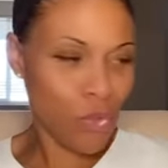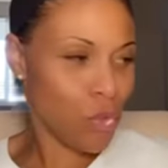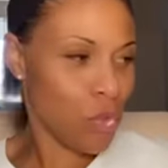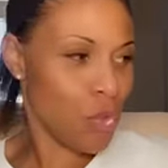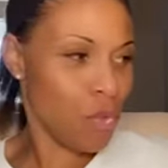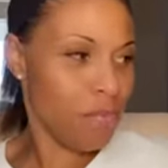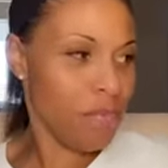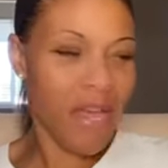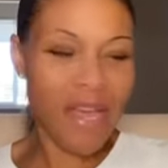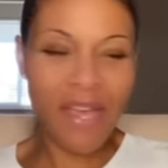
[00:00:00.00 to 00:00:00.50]

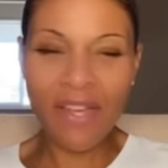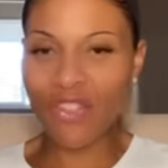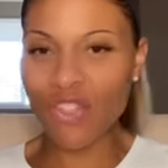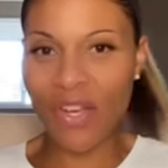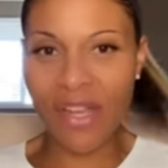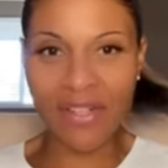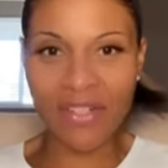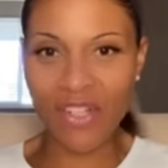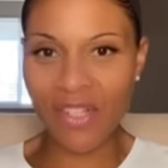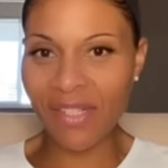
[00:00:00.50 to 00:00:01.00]
too much.
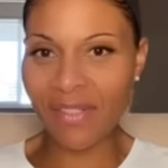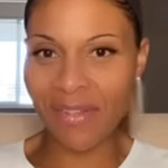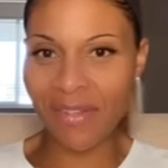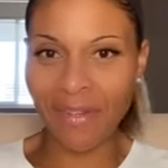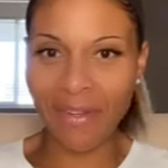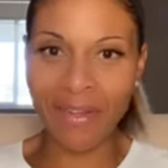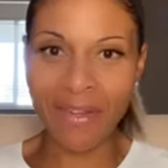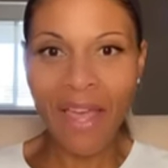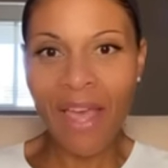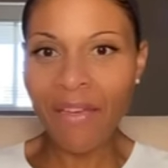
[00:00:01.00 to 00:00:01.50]
I just
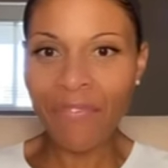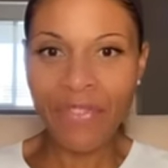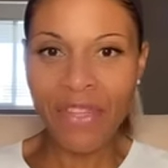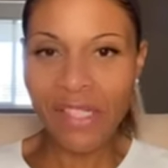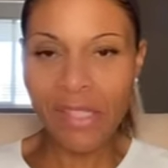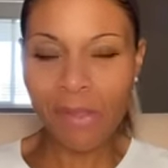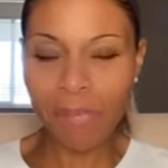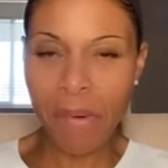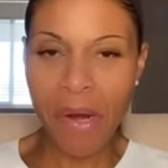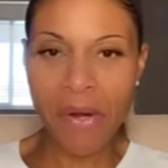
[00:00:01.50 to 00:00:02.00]
love
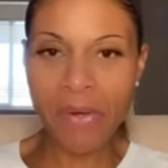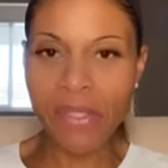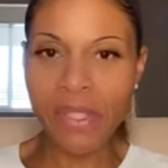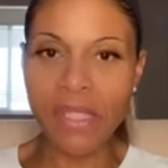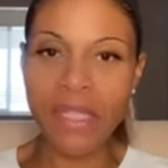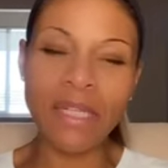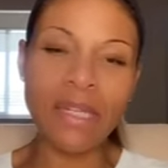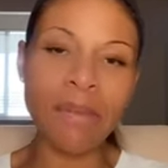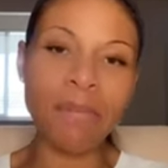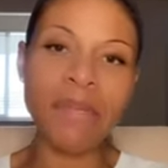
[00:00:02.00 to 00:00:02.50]
this
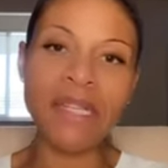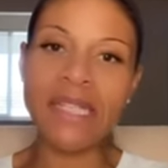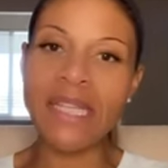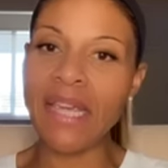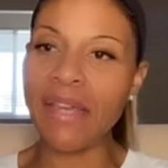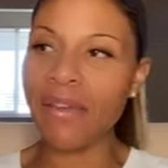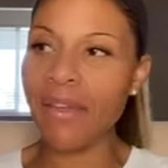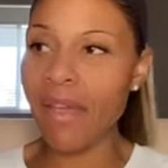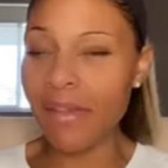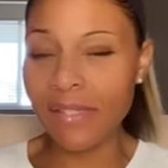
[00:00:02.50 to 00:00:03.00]
person. Let me
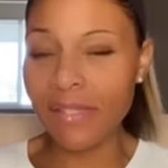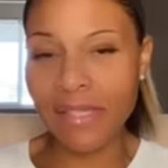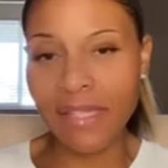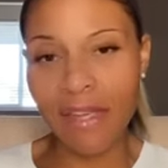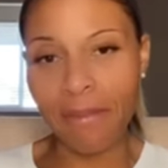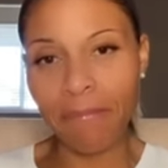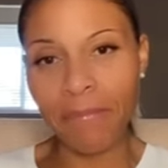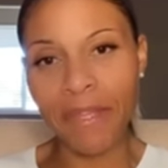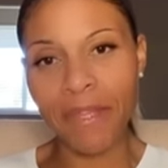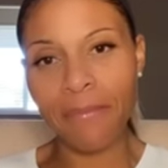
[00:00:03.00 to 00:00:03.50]
tell y'all
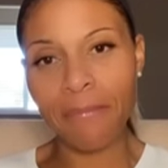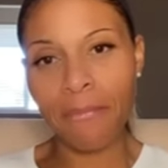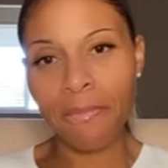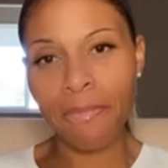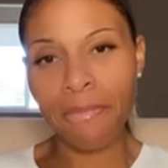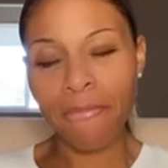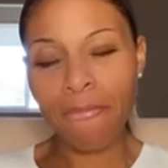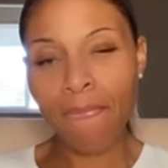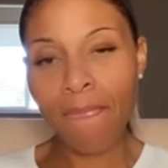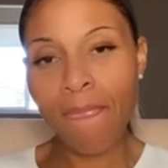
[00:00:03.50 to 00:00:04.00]
something.
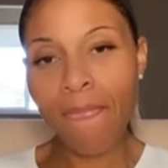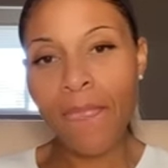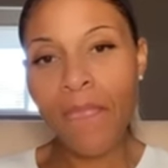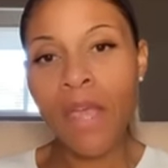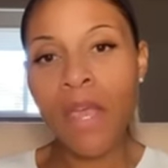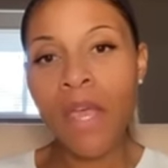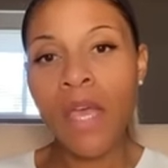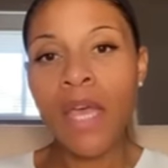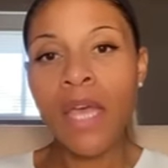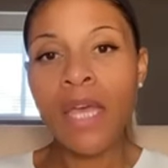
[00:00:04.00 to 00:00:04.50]

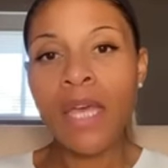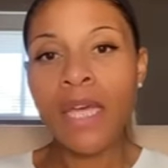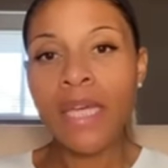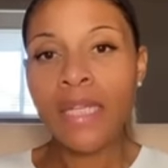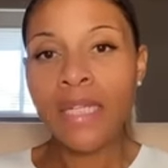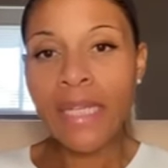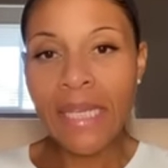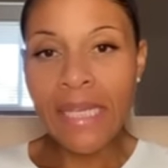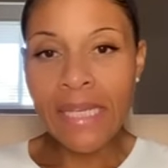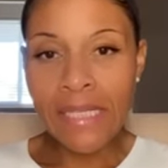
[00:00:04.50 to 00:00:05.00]

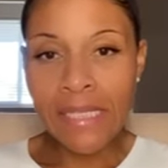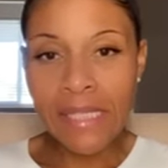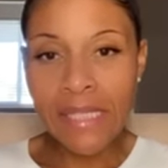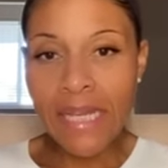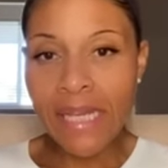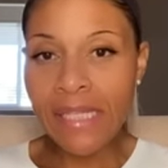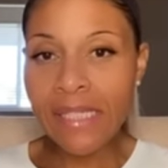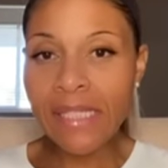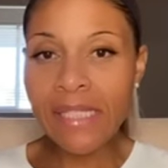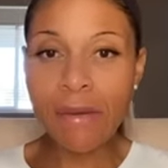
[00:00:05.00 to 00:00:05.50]
These
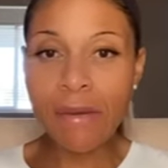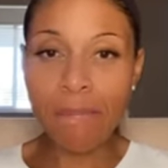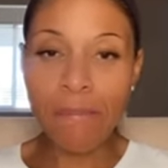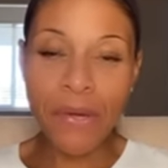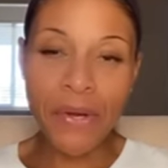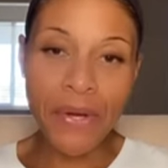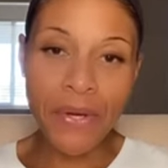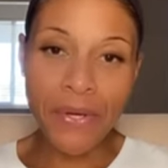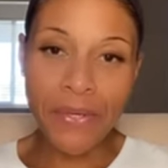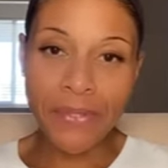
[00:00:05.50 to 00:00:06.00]
dusty
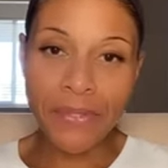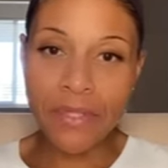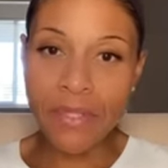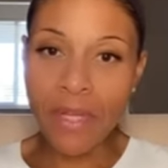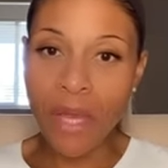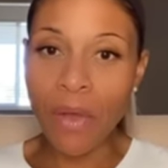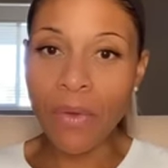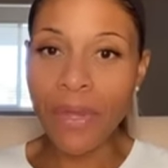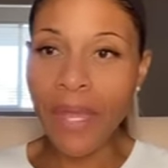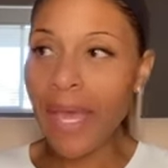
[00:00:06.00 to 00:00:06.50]
birds,
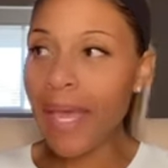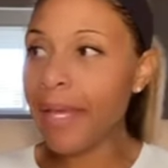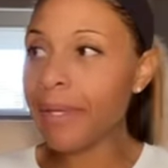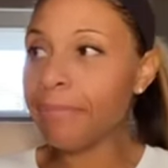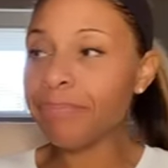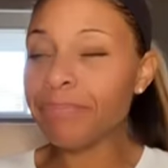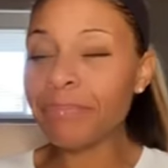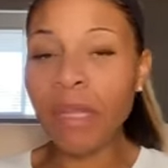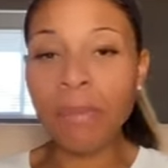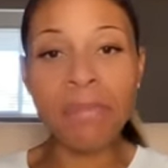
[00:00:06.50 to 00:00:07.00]
okay?
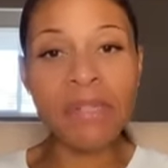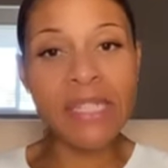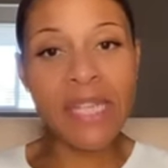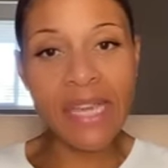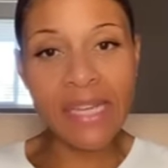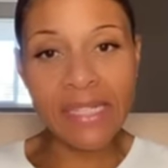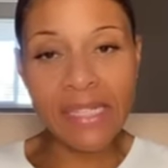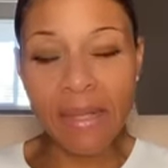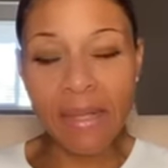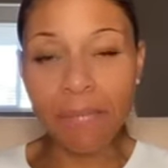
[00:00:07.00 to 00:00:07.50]
Let me tell
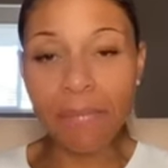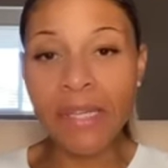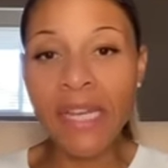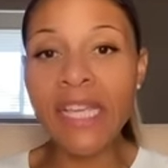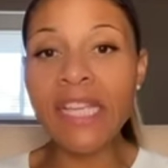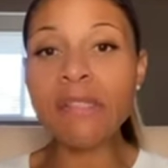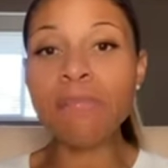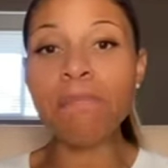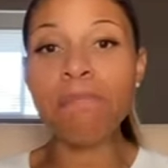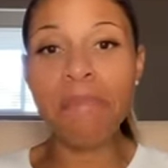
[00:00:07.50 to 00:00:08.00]
you something.
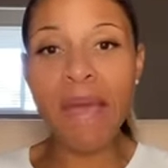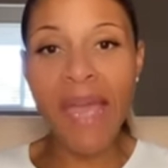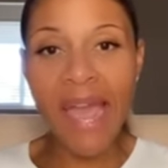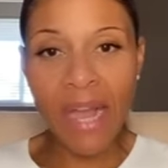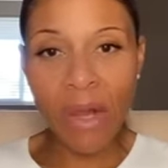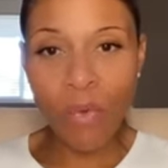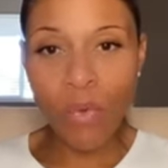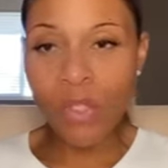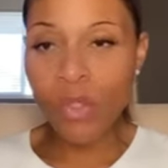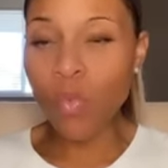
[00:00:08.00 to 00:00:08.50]
These
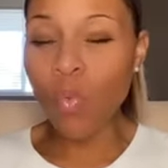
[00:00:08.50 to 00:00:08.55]
backwards